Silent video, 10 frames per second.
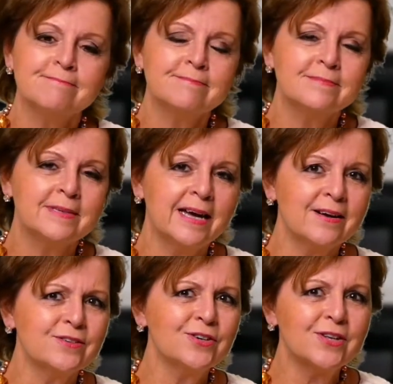Now,
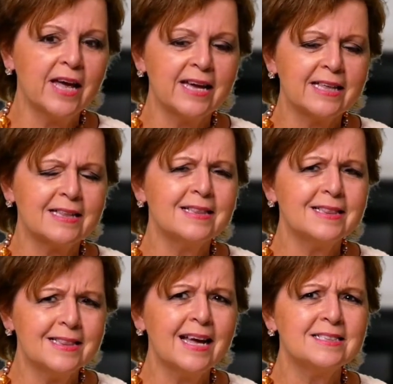you're like,
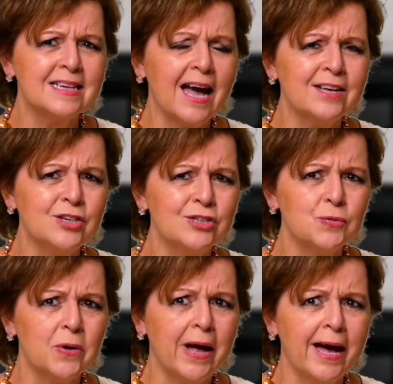that's an
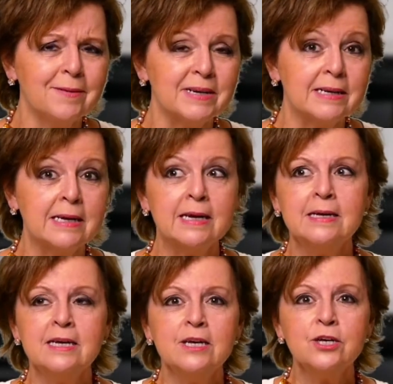unusual habit.
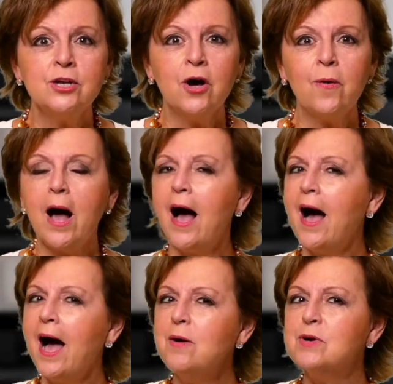You know,
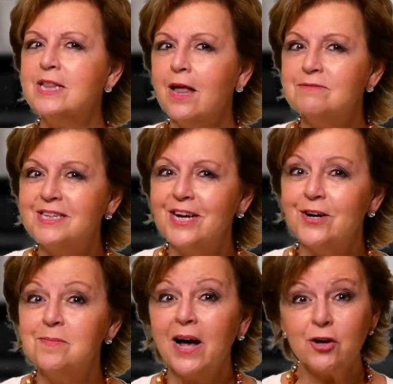I would love to hear
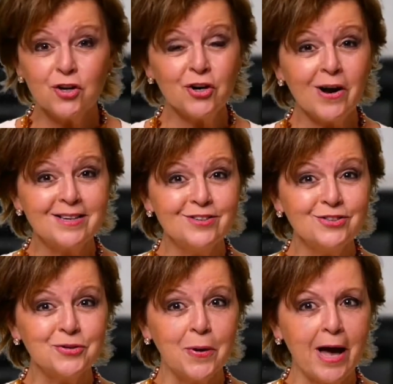about your
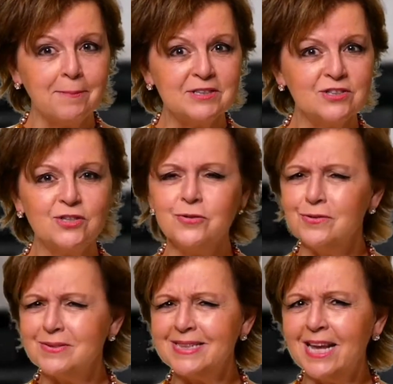unusual habits too.
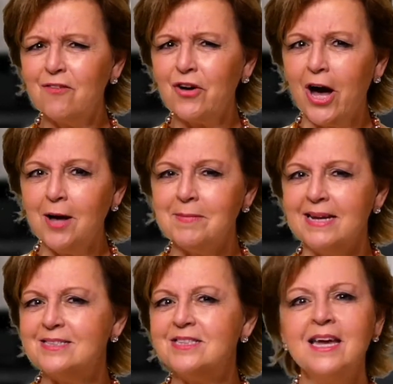Leave
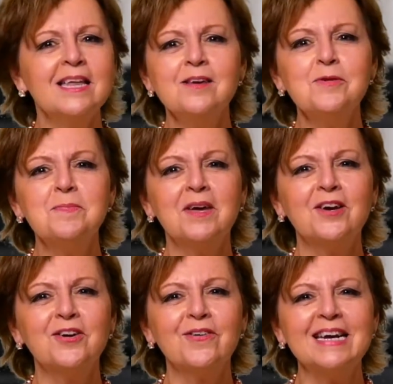comments. It would be a
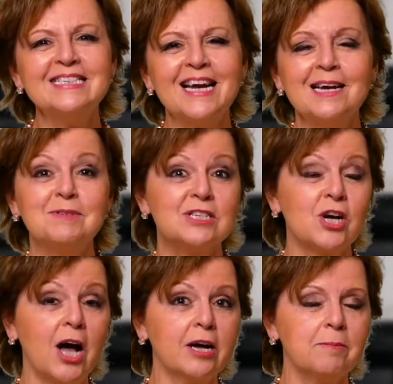great time to
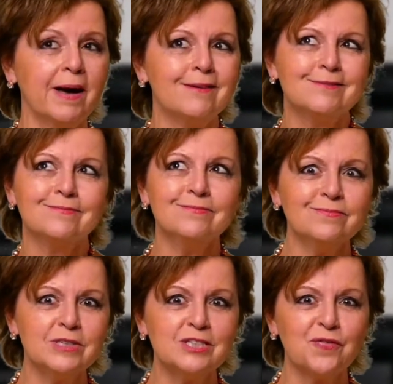talk about
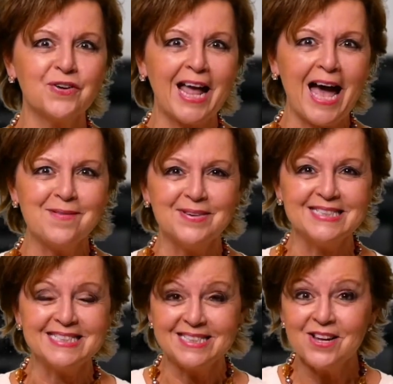what different
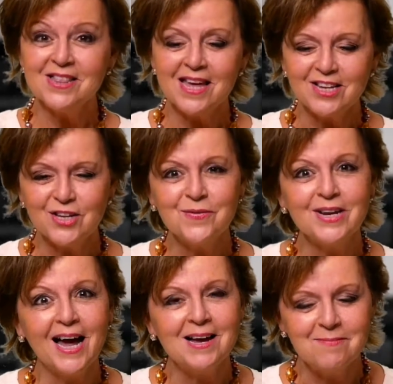habits that you and
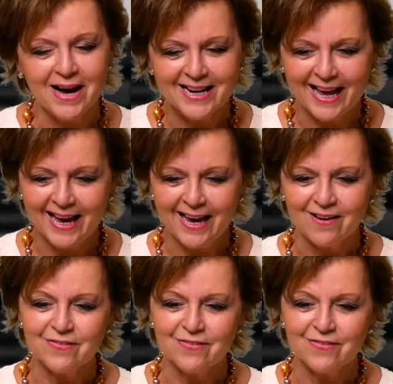I might have.